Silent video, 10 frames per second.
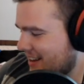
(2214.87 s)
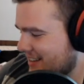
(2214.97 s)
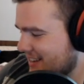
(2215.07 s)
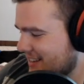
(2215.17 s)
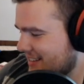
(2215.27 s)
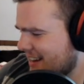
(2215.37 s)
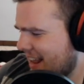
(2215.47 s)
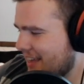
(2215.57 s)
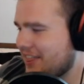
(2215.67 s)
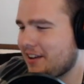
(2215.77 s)
Is it
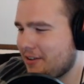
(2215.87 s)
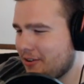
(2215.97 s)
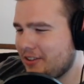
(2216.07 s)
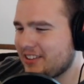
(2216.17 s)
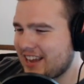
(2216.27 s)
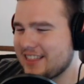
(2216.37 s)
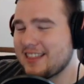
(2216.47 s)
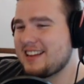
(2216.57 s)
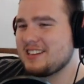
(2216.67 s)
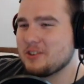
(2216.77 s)
ethical? Can
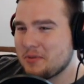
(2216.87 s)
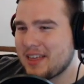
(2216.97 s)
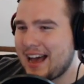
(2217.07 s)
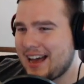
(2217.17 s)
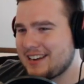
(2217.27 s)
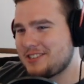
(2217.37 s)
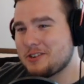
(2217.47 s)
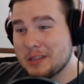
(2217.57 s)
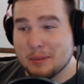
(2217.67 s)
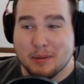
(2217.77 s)
they do that?
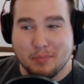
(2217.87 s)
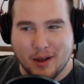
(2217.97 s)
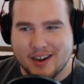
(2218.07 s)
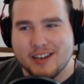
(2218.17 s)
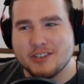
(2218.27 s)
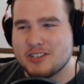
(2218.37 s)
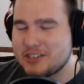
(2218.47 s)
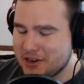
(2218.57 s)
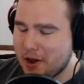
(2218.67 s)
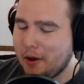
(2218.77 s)
Should they be
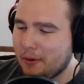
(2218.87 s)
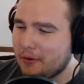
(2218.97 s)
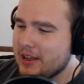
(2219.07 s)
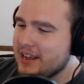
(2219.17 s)
punished? No.